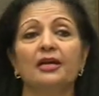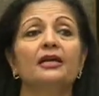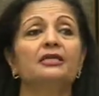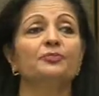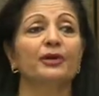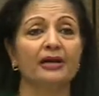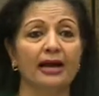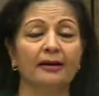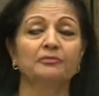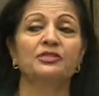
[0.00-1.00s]
is
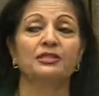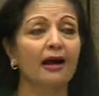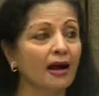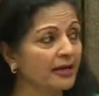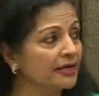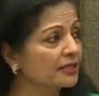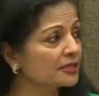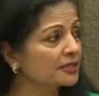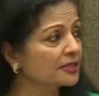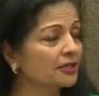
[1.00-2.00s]
perhaps the
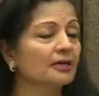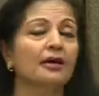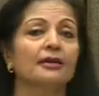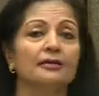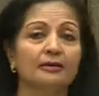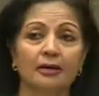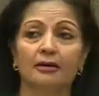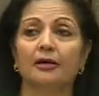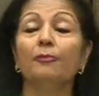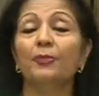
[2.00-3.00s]
highest
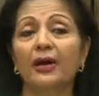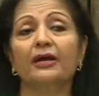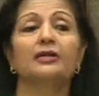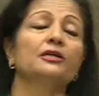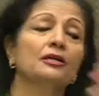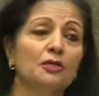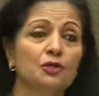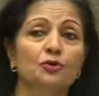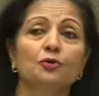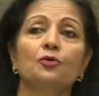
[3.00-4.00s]
compared
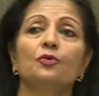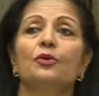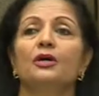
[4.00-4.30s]
to